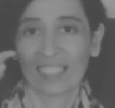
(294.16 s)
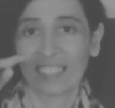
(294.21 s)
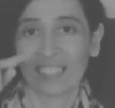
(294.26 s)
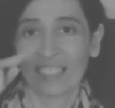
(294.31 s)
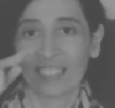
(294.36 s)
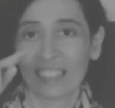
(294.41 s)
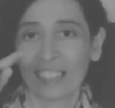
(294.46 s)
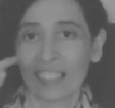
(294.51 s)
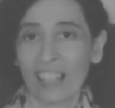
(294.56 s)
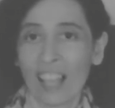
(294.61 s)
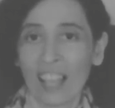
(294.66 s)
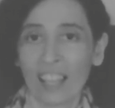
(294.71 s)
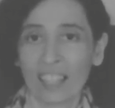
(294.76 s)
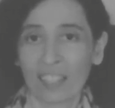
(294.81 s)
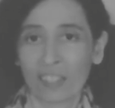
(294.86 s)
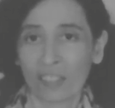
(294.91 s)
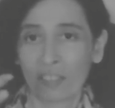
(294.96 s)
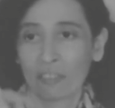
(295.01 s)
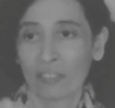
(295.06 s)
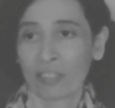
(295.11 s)

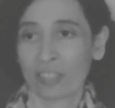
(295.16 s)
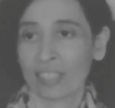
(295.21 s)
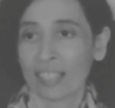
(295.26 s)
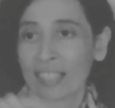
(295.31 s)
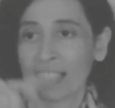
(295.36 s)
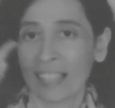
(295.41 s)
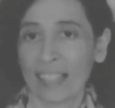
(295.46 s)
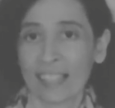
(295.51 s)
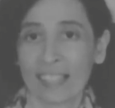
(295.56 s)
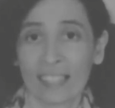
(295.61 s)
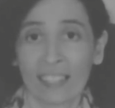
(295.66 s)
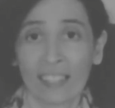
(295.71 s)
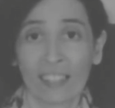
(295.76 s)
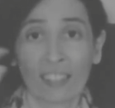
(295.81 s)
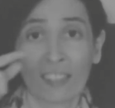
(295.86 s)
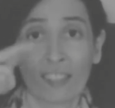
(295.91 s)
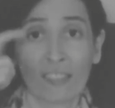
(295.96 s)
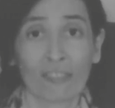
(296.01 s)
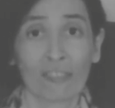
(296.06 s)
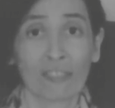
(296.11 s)
lines for the legs,
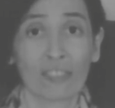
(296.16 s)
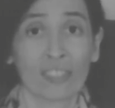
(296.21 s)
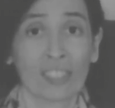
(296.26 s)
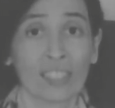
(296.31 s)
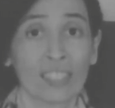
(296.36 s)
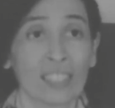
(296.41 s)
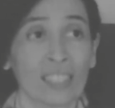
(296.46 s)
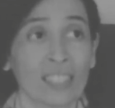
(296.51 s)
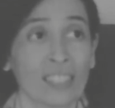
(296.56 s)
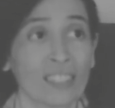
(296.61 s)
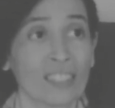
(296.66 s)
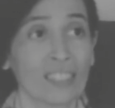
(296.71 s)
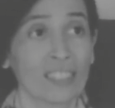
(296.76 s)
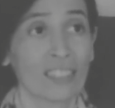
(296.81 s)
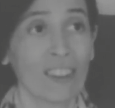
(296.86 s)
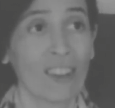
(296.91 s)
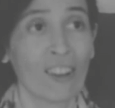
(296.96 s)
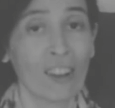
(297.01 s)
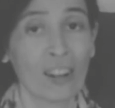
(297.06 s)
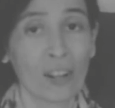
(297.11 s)
lines for
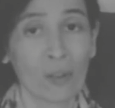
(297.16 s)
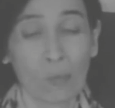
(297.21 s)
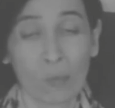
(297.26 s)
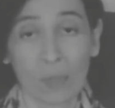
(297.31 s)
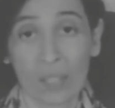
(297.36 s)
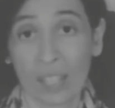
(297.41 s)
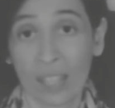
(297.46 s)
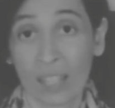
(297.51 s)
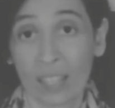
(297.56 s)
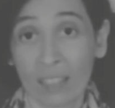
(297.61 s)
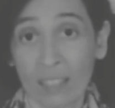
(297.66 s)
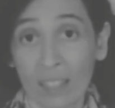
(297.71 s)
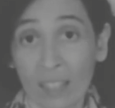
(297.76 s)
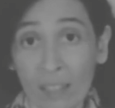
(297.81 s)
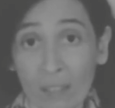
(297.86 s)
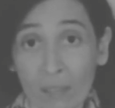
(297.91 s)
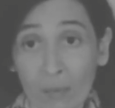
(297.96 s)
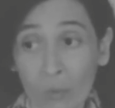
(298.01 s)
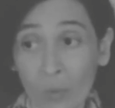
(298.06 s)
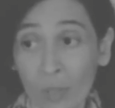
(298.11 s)
the arms. And
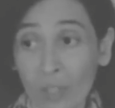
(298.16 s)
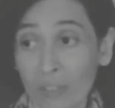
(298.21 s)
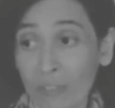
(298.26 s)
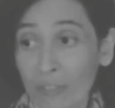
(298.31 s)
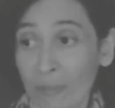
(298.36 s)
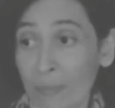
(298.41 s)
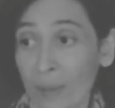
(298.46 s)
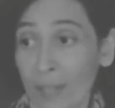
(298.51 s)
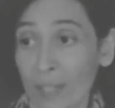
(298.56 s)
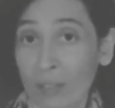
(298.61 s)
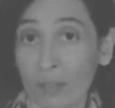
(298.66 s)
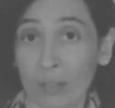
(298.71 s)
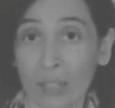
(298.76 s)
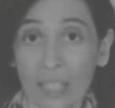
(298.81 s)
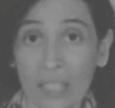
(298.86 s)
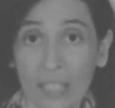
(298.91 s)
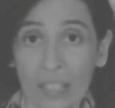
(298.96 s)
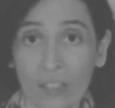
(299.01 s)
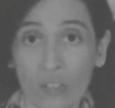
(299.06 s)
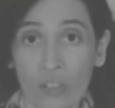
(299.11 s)
then one of my
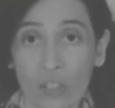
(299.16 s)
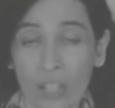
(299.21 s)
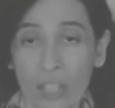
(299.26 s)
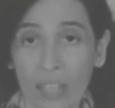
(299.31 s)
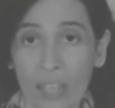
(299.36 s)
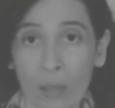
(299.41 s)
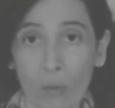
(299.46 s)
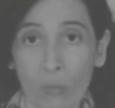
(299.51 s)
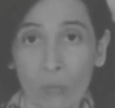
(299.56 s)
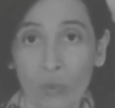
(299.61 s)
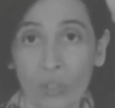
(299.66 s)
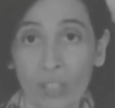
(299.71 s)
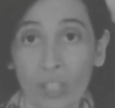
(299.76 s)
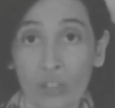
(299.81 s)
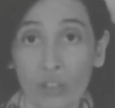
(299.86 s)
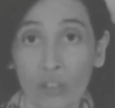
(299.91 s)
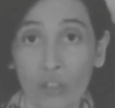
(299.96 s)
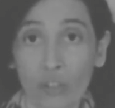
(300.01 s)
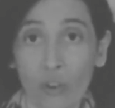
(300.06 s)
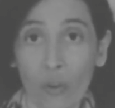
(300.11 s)
colleagues, she came with
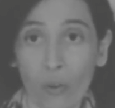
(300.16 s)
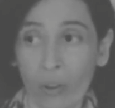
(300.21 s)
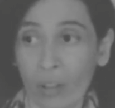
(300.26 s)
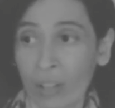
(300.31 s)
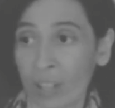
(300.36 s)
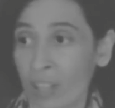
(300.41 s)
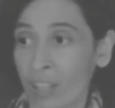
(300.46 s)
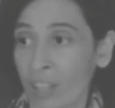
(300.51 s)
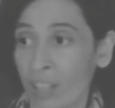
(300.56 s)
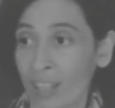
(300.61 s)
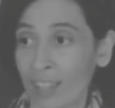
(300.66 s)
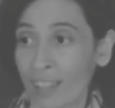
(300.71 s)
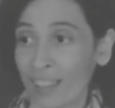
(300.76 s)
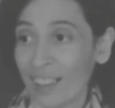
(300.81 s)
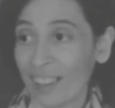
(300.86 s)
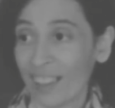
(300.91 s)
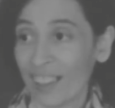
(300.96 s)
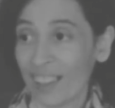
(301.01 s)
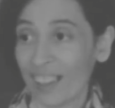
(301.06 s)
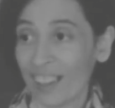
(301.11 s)
a chalk,
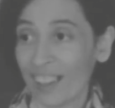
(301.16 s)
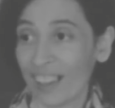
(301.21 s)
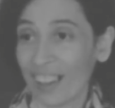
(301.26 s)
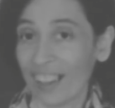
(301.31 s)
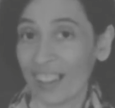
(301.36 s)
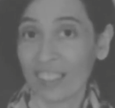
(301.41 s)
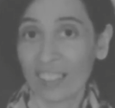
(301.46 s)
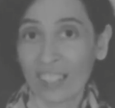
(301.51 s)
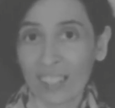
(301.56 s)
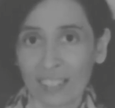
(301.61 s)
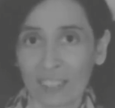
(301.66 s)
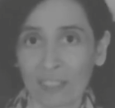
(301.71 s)
another